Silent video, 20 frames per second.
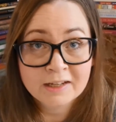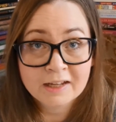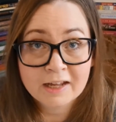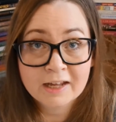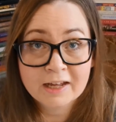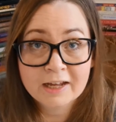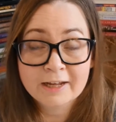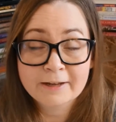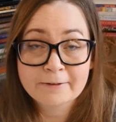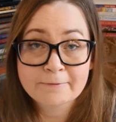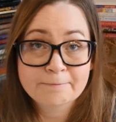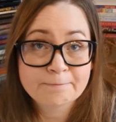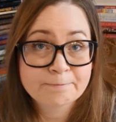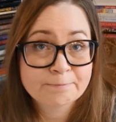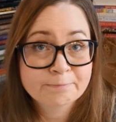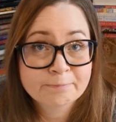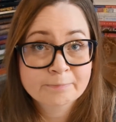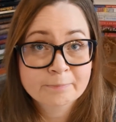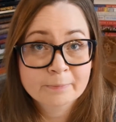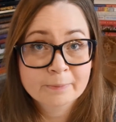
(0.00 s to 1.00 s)
And
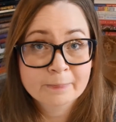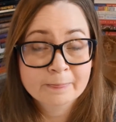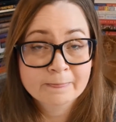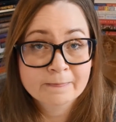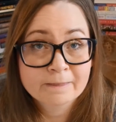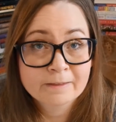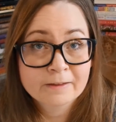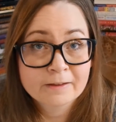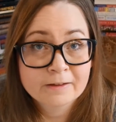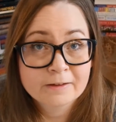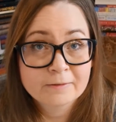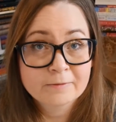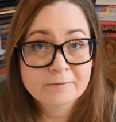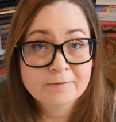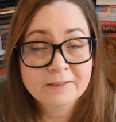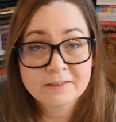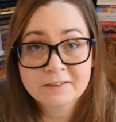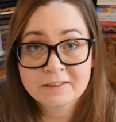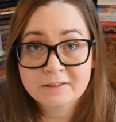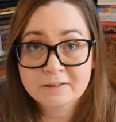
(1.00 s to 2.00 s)

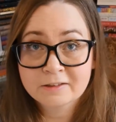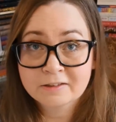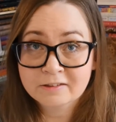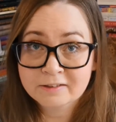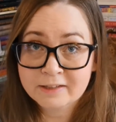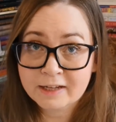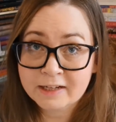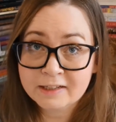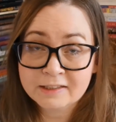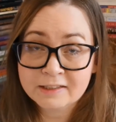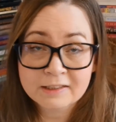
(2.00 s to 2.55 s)
when she does that,